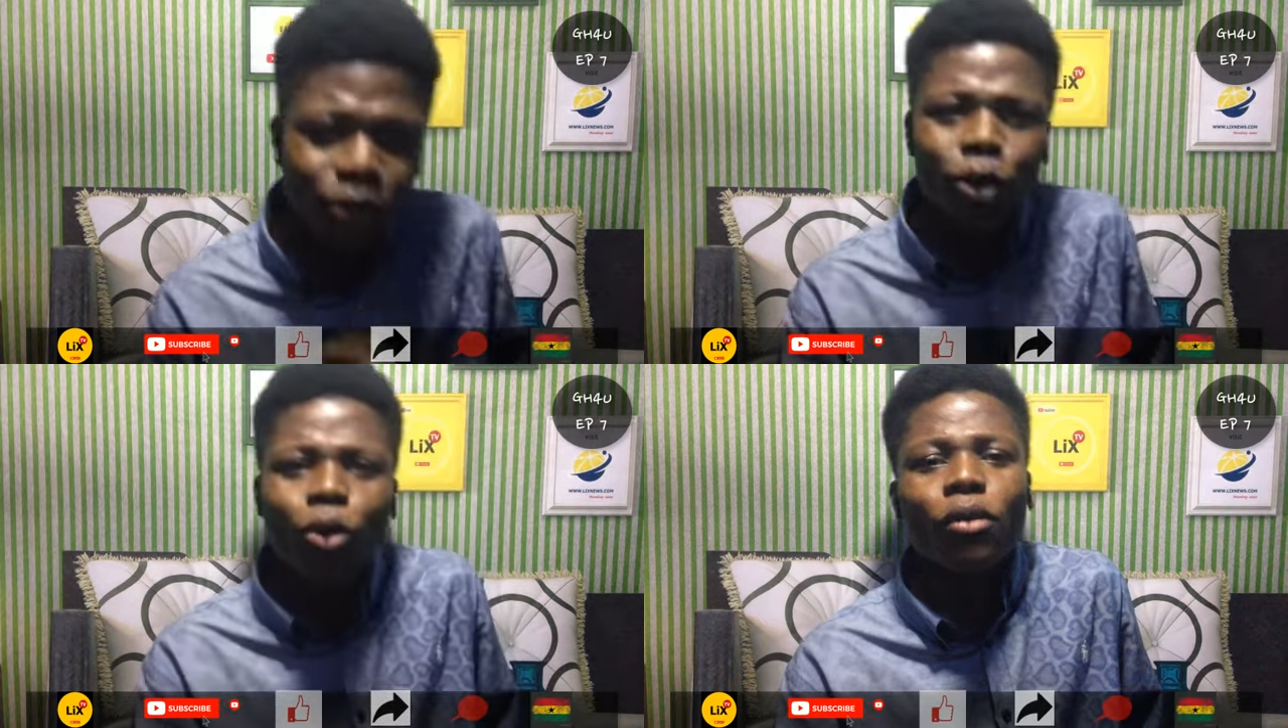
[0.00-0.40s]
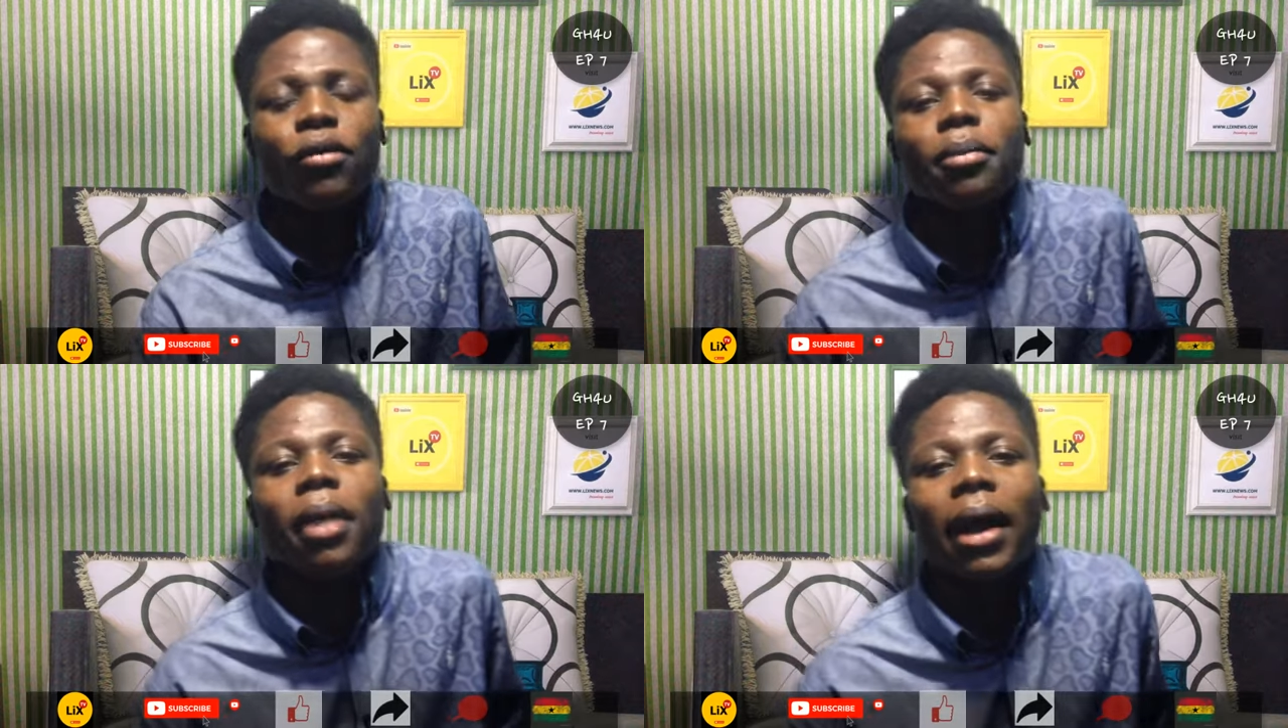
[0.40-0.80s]
you don't go
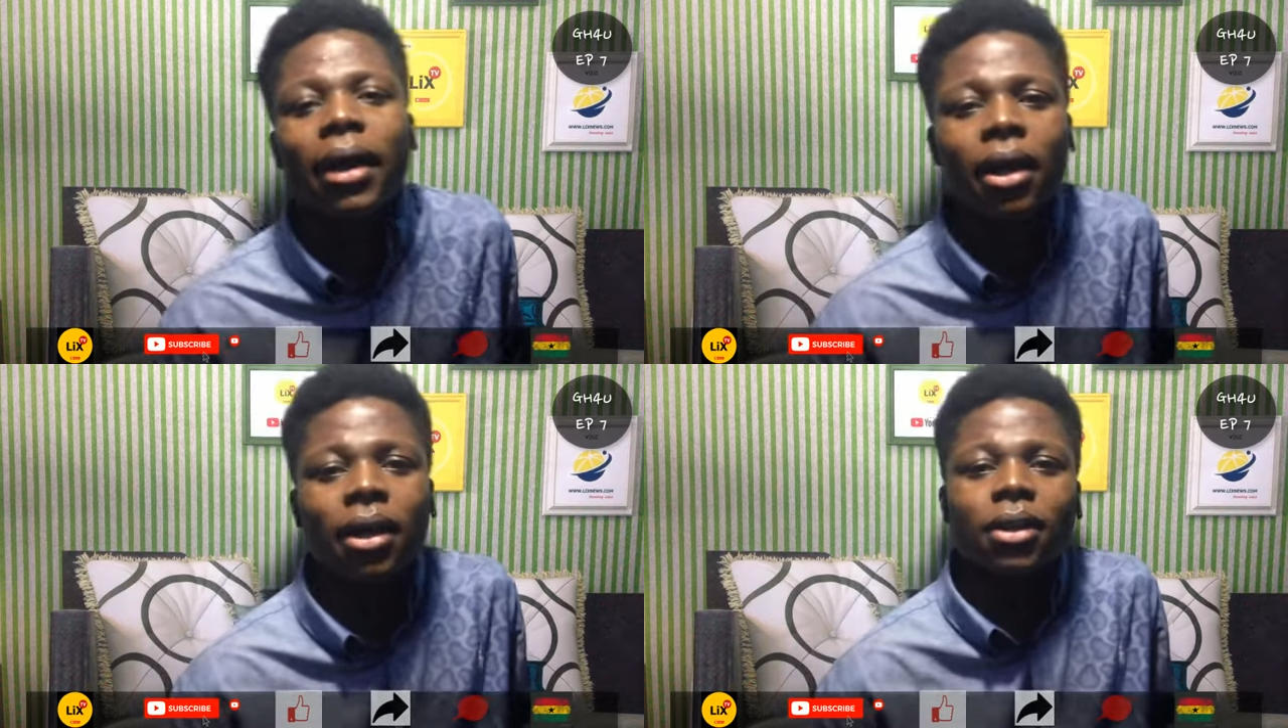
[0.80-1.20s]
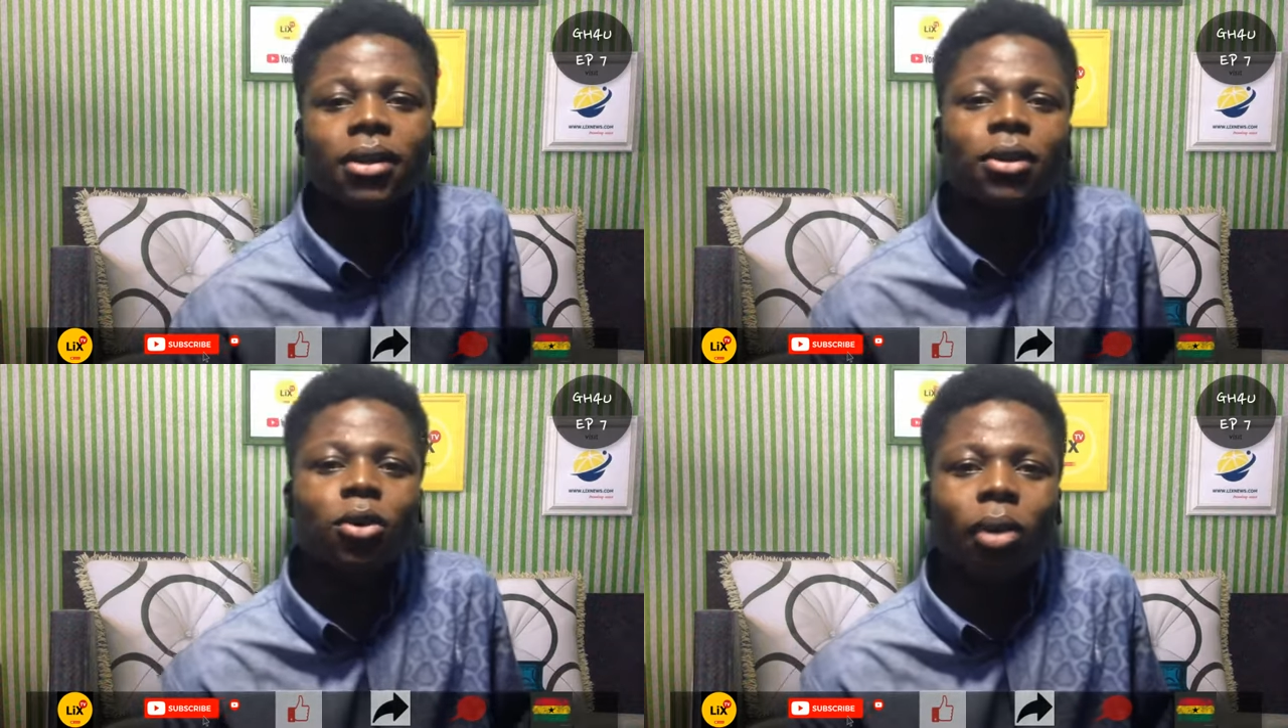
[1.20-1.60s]
feed by.
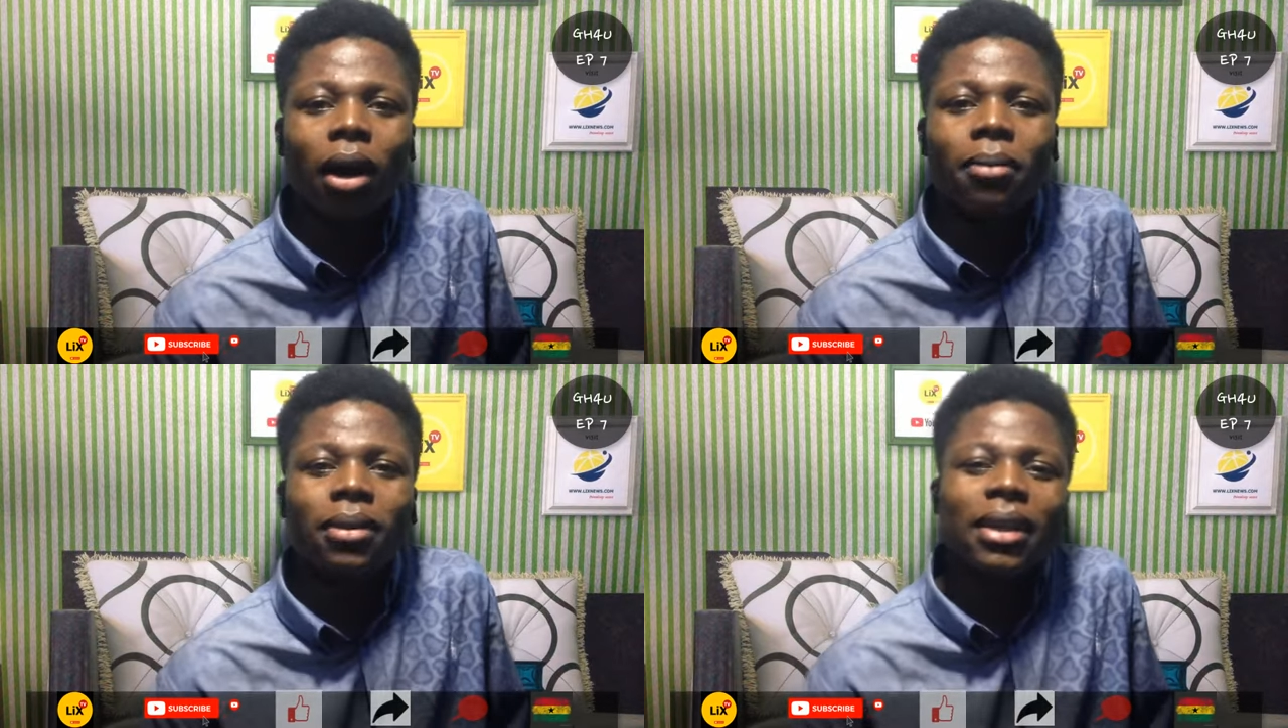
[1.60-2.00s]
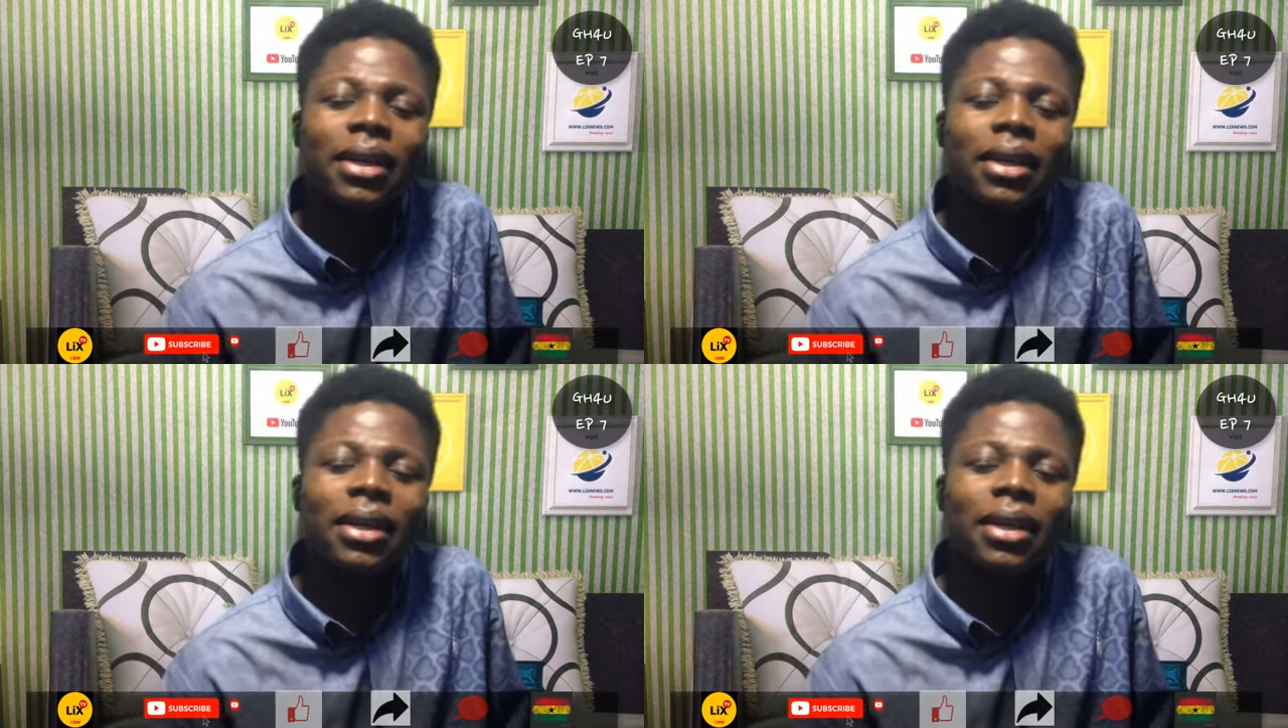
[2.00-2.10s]
But